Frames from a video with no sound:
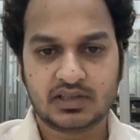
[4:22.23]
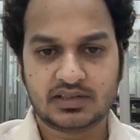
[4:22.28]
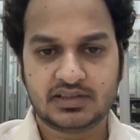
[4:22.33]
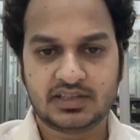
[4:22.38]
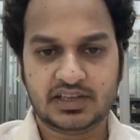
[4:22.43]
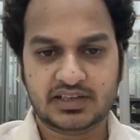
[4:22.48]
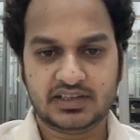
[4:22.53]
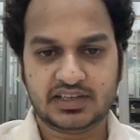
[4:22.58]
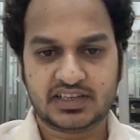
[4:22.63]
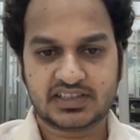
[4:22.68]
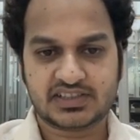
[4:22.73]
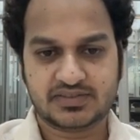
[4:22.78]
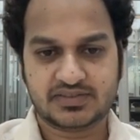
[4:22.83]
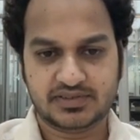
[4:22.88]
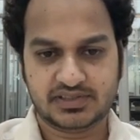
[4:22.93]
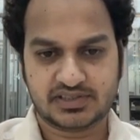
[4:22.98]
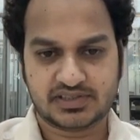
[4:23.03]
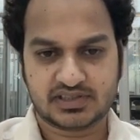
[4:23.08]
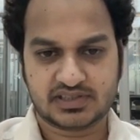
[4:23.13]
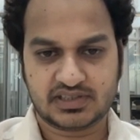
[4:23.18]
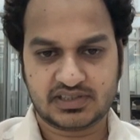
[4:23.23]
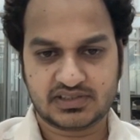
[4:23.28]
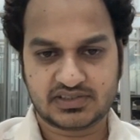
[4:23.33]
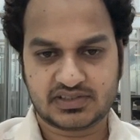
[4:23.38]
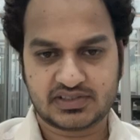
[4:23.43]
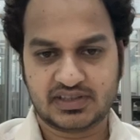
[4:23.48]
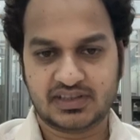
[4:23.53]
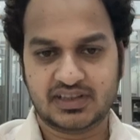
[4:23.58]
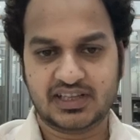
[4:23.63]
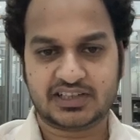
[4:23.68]
Then next feature is
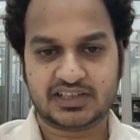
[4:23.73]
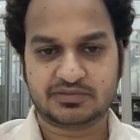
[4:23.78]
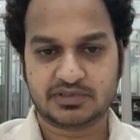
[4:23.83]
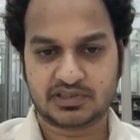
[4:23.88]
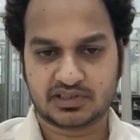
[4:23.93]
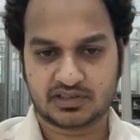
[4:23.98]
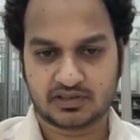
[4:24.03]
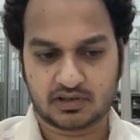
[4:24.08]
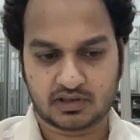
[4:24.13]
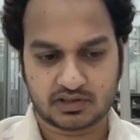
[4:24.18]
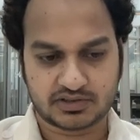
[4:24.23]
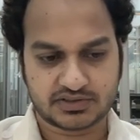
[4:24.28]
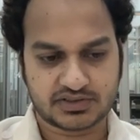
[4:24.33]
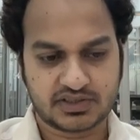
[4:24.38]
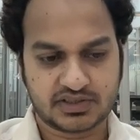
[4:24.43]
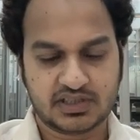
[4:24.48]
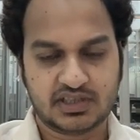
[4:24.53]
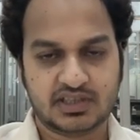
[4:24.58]
network logs.